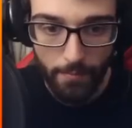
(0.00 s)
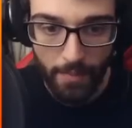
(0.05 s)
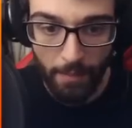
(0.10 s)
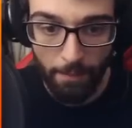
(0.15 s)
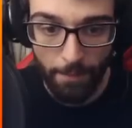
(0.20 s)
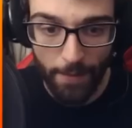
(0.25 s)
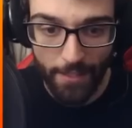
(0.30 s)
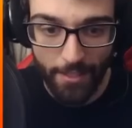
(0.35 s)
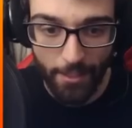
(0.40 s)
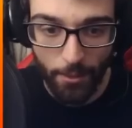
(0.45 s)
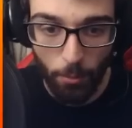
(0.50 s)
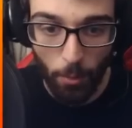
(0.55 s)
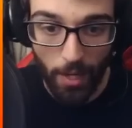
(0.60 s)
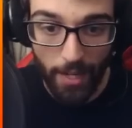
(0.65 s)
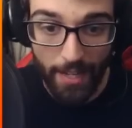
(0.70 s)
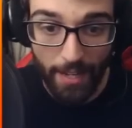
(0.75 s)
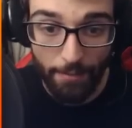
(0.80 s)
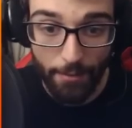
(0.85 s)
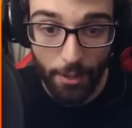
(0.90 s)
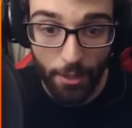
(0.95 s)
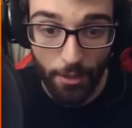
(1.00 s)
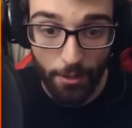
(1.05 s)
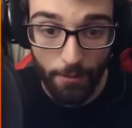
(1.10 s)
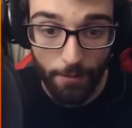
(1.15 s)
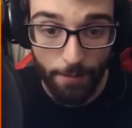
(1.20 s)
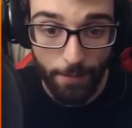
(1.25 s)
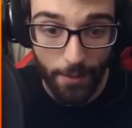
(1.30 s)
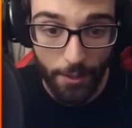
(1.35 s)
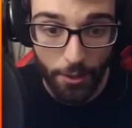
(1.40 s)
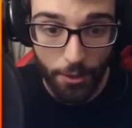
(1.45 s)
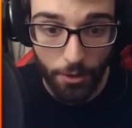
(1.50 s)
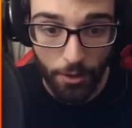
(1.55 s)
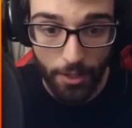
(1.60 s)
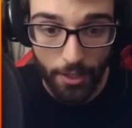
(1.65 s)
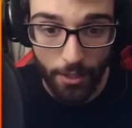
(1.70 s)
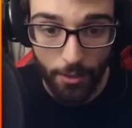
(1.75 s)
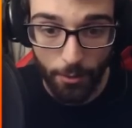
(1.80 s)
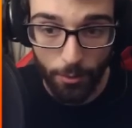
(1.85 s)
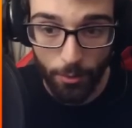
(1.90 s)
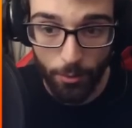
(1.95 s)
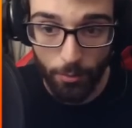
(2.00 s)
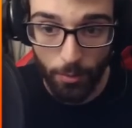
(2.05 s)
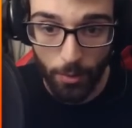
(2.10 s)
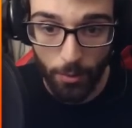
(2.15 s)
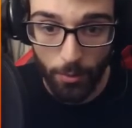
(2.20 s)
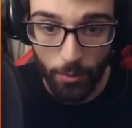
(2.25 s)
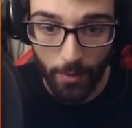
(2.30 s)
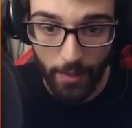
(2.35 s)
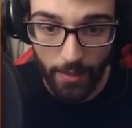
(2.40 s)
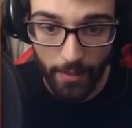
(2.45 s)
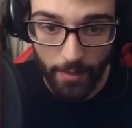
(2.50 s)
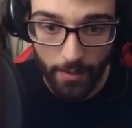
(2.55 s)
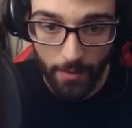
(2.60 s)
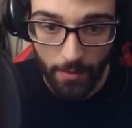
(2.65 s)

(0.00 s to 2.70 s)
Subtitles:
This is why you have to go and finish your kills real quick.